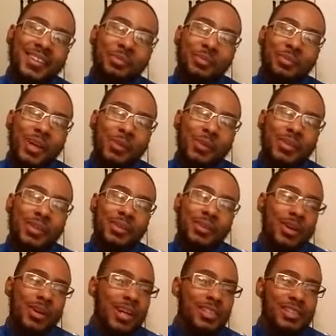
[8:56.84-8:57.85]
but
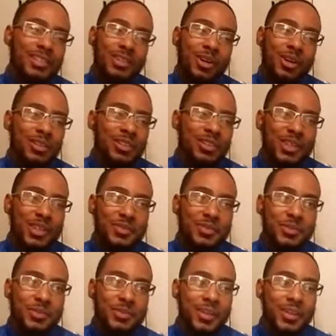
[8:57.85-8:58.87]
I see all this stuff as
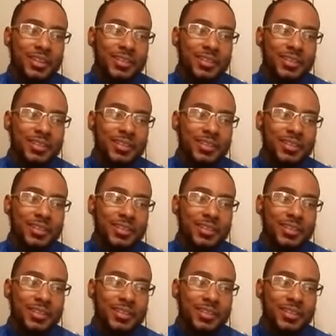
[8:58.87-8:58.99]
money.